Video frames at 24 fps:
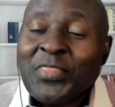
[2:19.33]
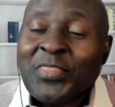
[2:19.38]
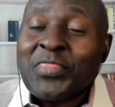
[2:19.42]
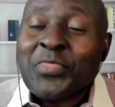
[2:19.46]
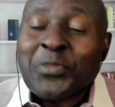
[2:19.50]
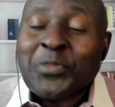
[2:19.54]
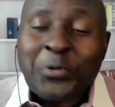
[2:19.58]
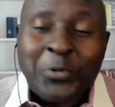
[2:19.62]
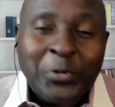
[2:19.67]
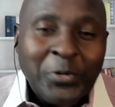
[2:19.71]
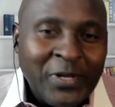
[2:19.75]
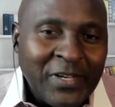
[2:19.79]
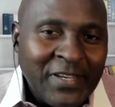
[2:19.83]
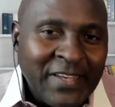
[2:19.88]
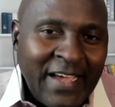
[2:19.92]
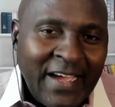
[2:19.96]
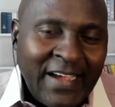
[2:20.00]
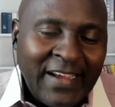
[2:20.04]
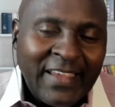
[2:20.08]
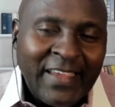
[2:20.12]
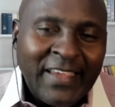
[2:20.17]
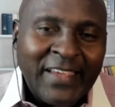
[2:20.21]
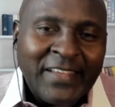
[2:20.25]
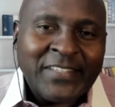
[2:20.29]
through the Dark
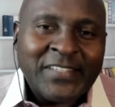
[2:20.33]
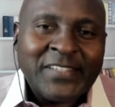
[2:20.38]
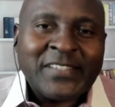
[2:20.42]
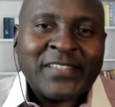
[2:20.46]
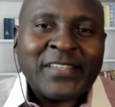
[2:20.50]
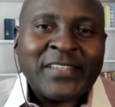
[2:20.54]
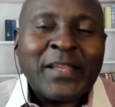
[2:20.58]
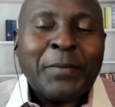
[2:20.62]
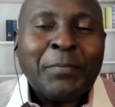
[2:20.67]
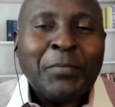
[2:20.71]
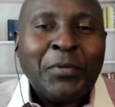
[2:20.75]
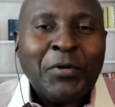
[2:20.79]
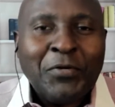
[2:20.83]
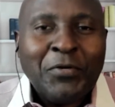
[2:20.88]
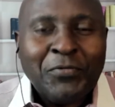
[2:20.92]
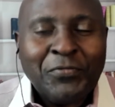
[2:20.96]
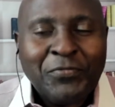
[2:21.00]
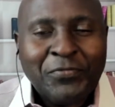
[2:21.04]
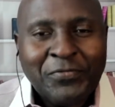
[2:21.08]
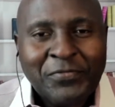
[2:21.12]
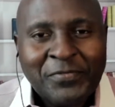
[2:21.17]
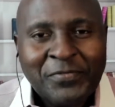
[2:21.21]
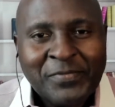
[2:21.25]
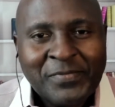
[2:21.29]
Ages and above,
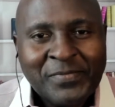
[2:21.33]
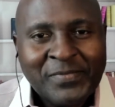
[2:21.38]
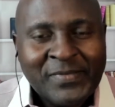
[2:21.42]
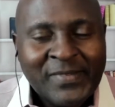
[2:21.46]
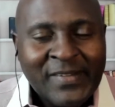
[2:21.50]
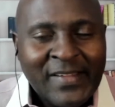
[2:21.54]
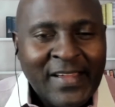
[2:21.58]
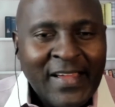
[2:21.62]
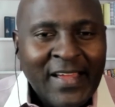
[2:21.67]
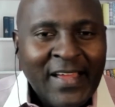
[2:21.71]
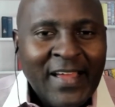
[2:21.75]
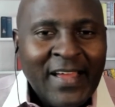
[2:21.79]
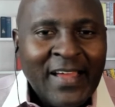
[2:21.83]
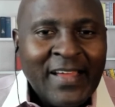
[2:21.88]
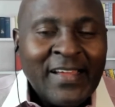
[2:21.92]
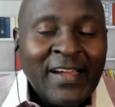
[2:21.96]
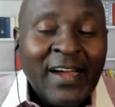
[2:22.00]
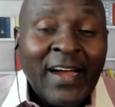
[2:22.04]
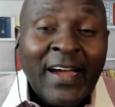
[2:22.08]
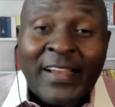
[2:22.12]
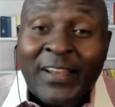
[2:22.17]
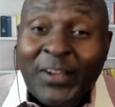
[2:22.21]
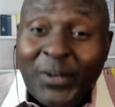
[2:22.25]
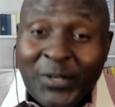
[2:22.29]

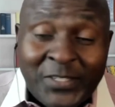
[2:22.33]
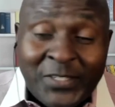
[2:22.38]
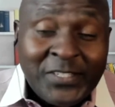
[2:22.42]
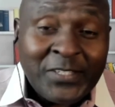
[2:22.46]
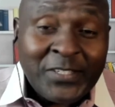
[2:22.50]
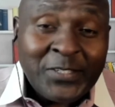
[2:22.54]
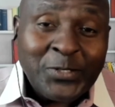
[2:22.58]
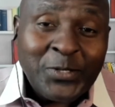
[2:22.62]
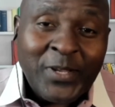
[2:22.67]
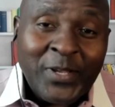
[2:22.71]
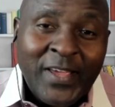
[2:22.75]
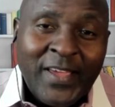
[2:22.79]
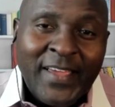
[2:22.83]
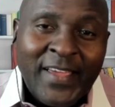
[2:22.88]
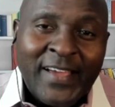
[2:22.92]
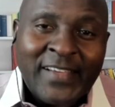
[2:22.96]
and until today,